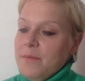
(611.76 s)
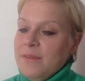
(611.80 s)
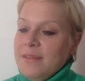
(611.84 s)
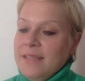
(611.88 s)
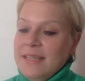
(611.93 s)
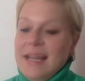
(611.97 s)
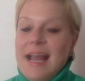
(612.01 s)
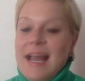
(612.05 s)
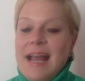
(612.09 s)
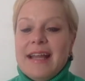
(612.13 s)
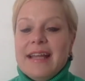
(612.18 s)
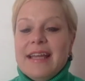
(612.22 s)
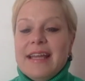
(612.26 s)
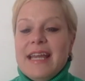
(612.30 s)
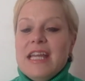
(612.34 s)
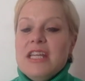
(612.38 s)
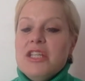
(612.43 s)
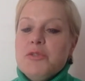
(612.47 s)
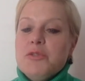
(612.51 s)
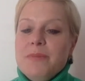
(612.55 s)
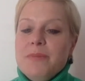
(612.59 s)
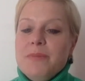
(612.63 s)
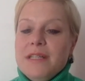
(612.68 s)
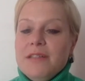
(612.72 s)
the
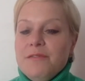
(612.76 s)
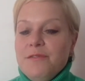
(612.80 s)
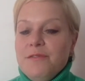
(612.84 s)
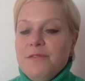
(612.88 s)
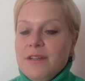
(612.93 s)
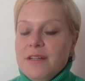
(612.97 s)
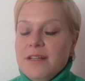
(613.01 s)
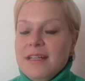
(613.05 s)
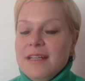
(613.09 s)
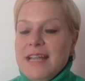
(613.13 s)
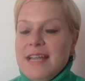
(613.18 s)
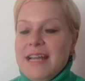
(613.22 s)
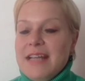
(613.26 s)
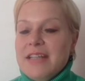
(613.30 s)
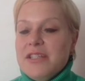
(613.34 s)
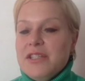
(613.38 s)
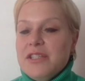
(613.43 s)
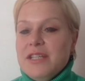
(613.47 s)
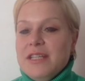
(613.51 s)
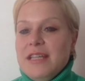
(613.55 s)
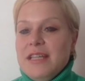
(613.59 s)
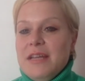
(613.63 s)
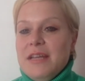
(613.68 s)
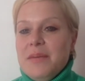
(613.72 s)
engagement for the next
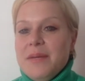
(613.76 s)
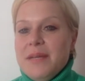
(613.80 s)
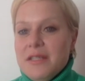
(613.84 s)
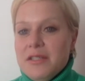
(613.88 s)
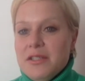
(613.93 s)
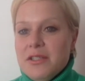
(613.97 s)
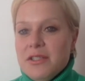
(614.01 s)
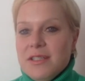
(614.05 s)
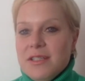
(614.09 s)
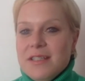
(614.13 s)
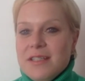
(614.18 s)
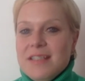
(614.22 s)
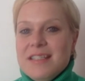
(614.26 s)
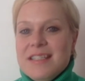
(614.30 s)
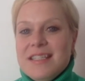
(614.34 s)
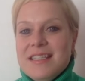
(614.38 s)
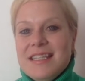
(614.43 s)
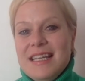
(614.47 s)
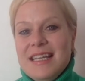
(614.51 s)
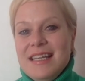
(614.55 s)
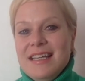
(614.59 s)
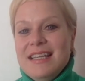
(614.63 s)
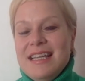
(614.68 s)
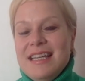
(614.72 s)

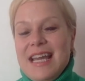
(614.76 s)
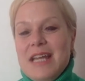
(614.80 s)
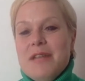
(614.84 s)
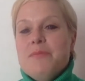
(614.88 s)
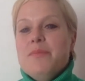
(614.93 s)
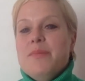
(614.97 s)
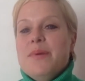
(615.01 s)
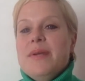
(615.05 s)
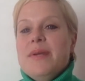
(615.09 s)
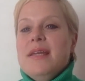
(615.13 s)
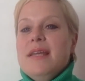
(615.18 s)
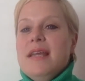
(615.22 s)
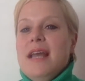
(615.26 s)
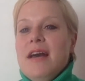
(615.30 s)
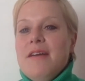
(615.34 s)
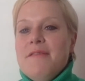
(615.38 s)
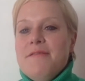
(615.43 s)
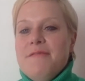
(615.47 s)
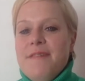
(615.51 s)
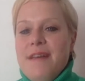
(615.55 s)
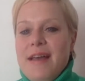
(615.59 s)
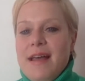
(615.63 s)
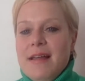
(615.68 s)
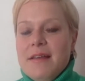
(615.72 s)
generations can be a
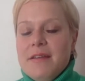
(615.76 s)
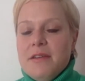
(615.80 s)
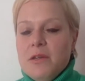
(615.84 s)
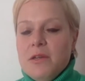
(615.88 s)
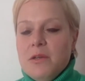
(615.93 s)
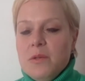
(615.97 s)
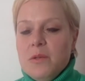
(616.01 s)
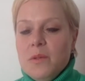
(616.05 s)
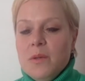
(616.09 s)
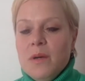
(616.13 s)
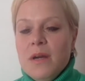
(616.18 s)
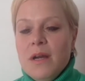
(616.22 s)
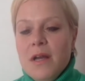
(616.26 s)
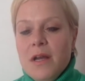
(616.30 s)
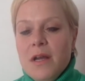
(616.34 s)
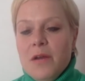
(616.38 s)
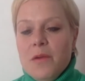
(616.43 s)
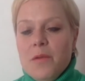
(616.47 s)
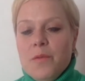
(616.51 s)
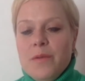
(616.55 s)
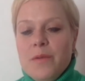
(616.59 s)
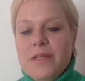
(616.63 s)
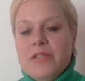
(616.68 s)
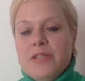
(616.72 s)
value
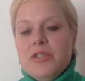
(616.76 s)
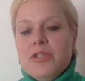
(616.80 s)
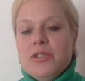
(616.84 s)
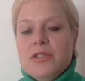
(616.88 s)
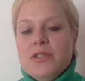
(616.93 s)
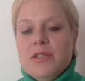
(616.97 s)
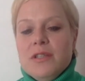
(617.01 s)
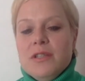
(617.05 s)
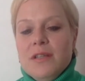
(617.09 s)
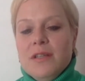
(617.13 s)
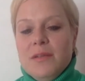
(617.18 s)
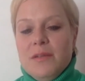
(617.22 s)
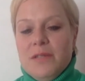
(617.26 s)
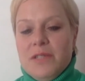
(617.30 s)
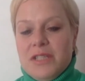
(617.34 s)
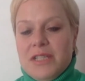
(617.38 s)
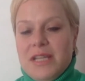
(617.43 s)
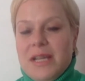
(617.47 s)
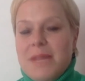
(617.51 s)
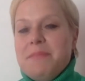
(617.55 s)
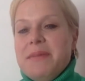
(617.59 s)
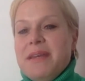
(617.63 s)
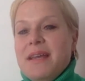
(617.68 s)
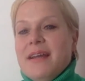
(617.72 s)
which
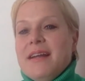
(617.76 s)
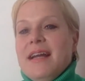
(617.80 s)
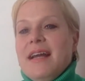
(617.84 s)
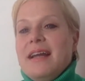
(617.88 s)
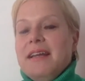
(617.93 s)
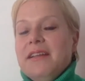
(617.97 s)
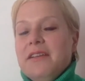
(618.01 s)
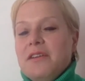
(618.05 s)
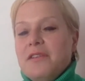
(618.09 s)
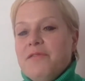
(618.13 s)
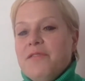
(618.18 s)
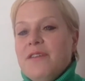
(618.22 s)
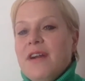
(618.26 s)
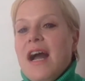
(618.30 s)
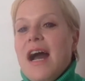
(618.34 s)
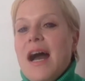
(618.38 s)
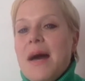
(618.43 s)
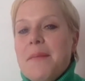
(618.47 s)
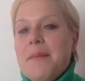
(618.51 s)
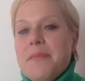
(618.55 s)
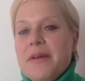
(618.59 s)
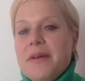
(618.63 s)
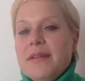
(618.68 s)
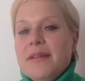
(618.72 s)
can be a kind of
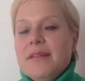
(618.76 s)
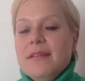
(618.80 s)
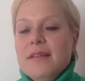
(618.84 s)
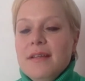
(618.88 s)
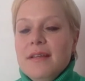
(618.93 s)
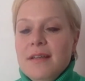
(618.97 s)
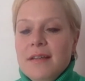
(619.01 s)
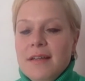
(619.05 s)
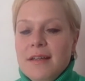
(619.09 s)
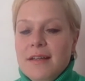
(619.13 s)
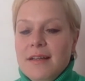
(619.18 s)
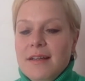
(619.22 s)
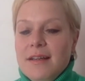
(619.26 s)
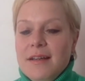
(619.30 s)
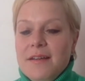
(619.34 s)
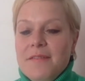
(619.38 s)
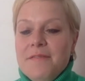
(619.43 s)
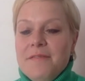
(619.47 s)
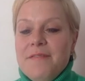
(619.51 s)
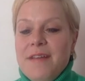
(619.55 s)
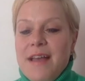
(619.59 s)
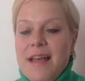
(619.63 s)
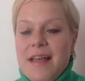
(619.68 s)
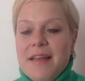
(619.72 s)
common
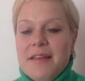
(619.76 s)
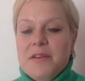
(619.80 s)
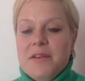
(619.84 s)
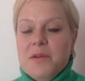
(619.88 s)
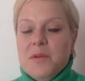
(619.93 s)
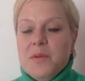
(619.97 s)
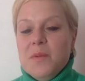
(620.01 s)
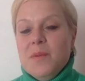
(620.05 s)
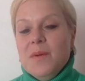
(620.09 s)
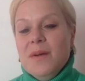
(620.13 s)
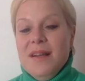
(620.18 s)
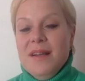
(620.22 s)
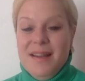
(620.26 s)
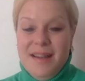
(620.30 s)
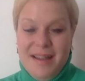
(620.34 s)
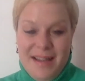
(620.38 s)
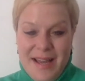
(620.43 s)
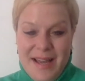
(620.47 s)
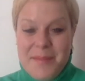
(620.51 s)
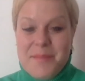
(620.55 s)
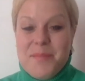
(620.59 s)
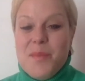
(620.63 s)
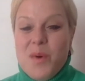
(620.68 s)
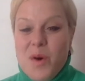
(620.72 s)
value
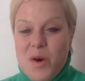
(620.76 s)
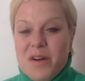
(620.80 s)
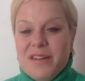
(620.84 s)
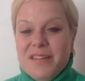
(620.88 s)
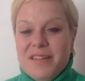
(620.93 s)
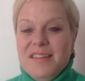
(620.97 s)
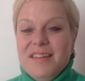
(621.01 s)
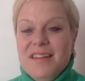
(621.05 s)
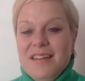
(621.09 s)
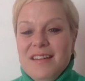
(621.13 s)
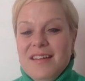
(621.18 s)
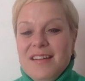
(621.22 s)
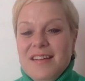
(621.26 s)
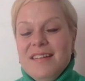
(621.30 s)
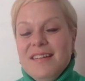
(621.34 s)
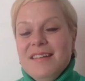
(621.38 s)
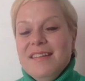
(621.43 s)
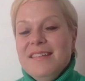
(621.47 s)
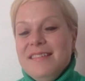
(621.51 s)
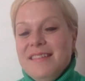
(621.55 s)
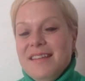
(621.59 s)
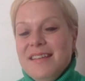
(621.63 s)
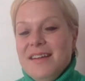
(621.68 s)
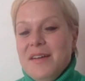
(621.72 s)
among
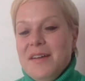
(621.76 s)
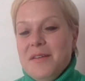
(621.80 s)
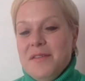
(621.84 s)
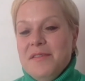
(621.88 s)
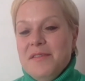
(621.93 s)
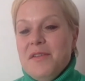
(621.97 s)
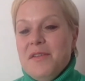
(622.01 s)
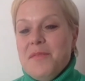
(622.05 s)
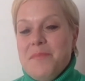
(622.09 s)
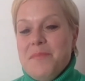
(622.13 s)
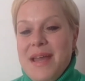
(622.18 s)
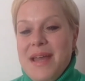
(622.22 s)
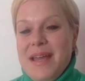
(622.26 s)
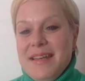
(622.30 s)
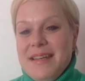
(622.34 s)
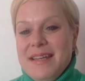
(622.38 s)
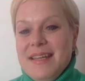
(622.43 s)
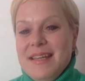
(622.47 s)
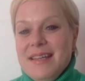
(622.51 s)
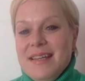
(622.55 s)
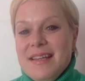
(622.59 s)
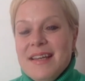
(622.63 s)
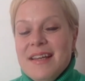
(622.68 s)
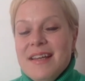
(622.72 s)
the
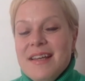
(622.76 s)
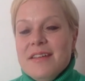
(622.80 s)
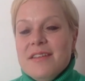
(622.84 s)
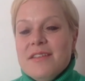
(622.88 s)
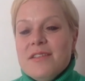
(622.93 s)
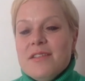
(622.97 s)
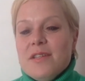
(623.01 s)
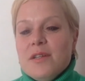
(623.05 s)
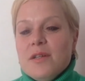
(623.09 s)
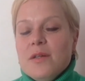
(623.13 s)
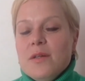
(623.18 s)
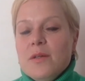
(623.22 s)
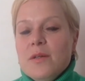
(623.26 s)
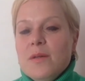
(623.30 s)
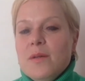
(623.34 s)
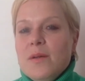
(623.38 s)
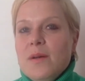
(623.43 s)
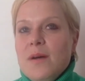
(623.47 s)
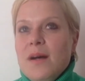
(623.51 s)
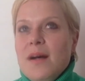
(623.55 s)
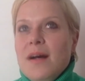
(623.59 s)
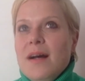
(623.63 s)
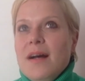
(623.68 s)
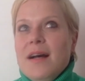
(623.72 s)
many.
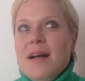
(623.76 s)
So